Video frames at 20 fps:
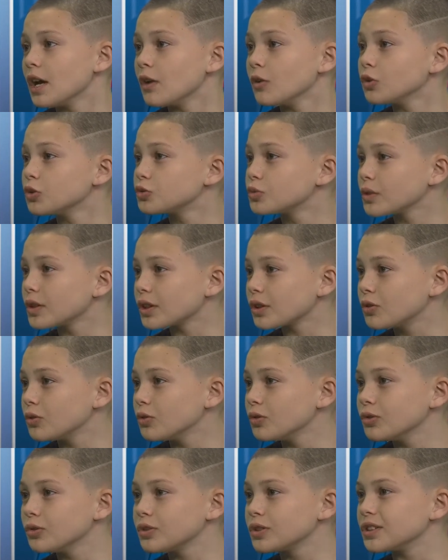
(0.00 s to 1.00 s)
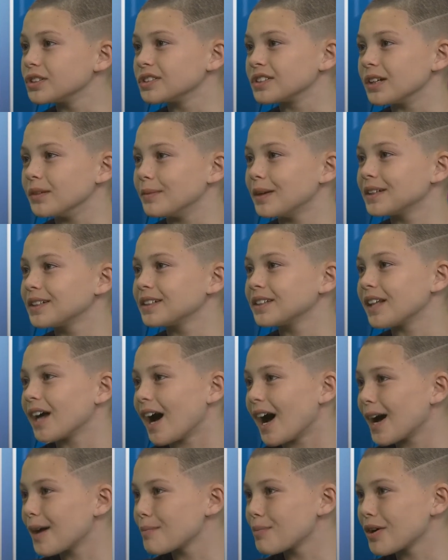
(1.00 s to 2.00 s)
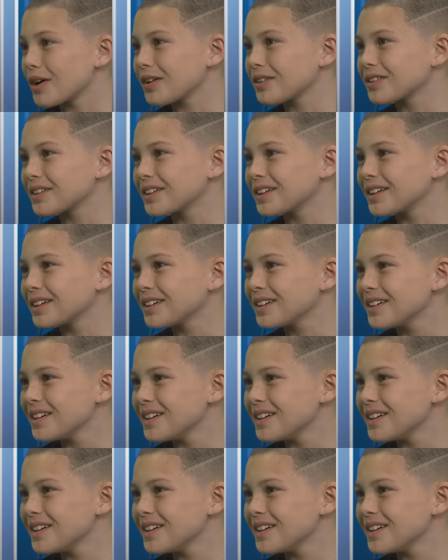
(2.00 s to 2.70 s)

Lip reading: it was really cool because I did the eyebrow thing.